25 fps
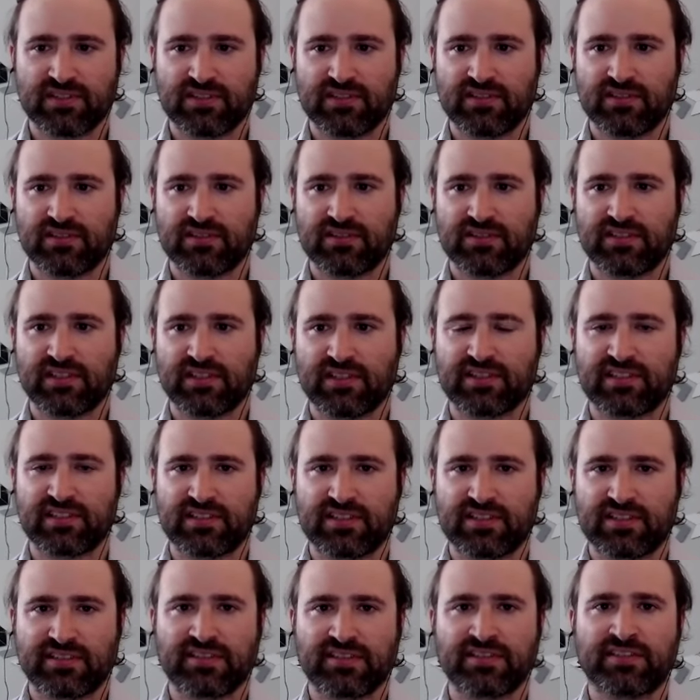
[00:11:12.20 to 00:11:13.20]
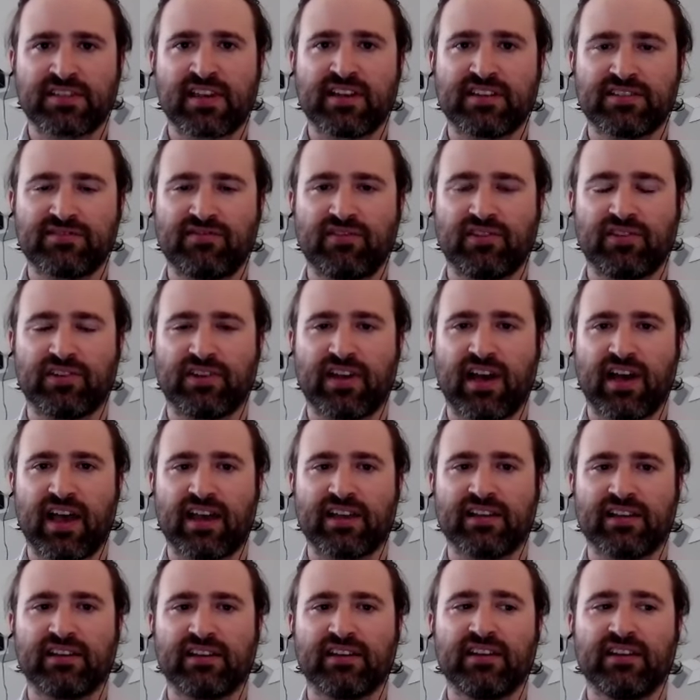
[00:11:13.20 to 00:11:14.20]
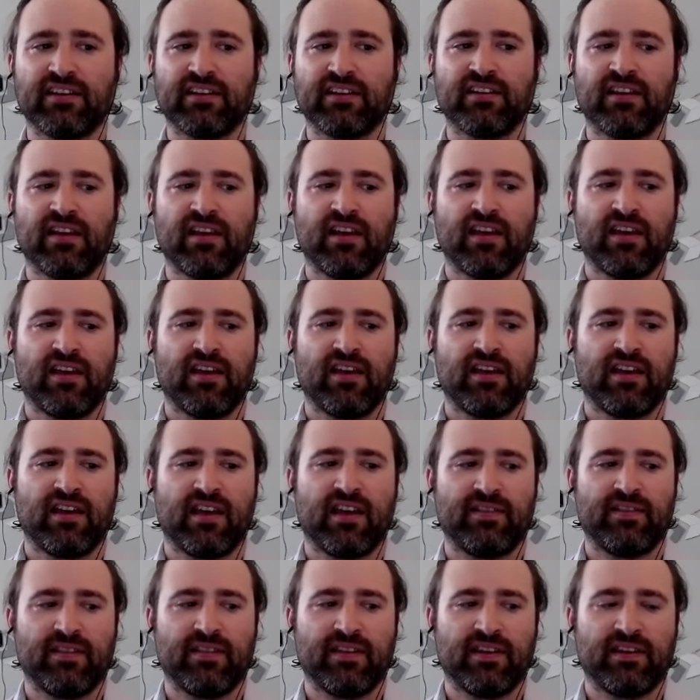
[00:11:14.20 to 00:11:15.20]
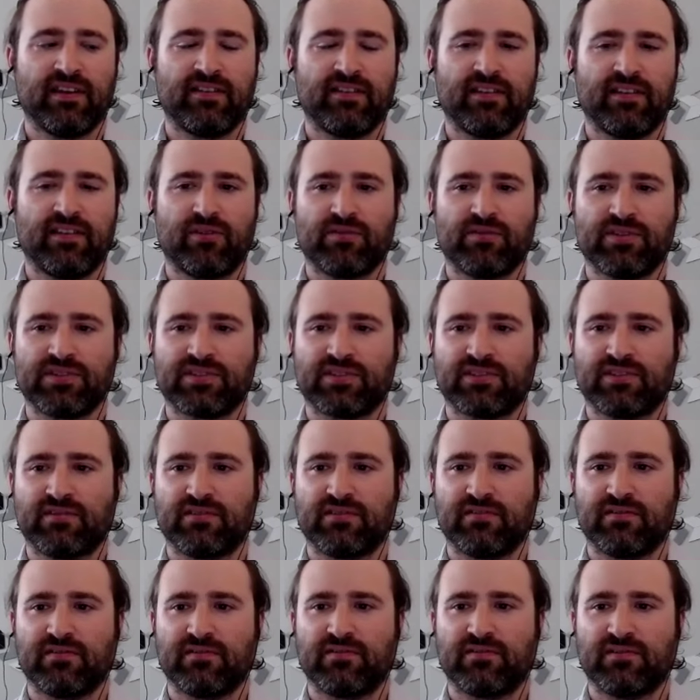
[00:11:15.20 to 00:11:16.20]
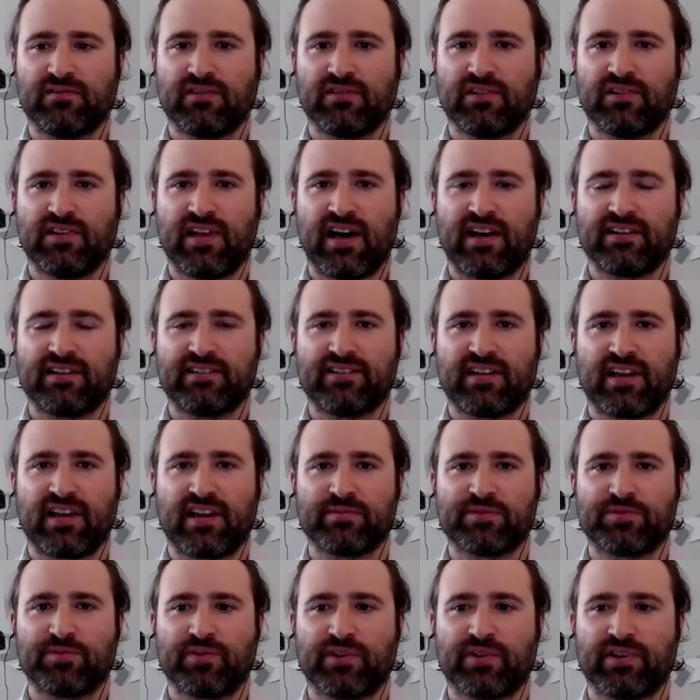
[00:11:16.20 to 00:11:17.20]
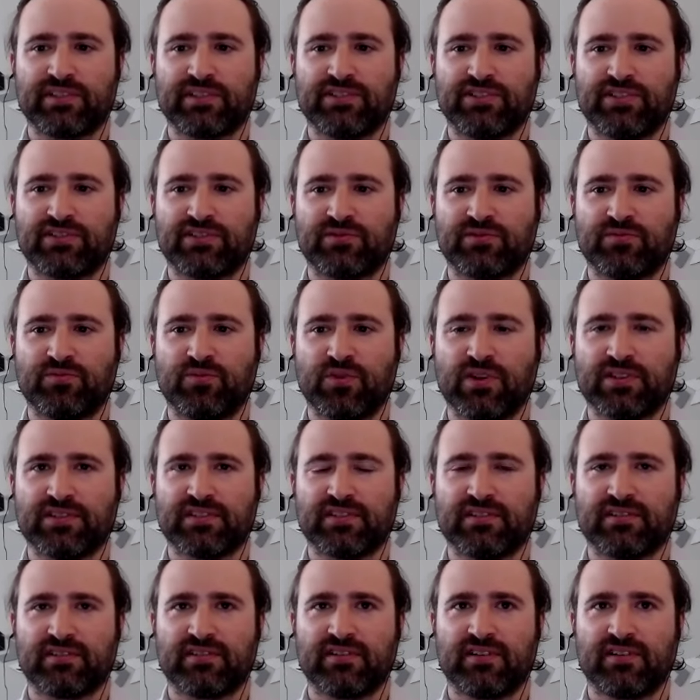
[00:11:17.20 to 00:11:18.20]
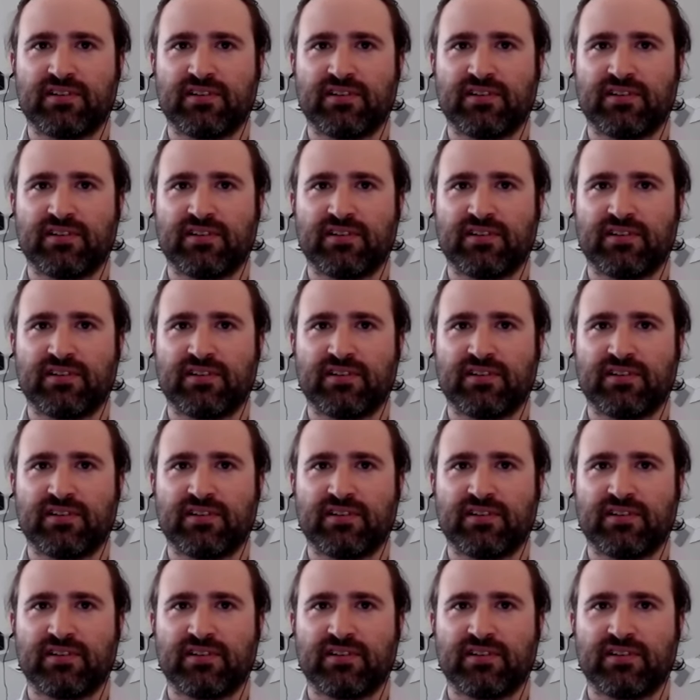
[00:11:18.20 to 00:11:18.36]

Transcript: successful in hiding it. And then there was a lot of times where it just wasn't,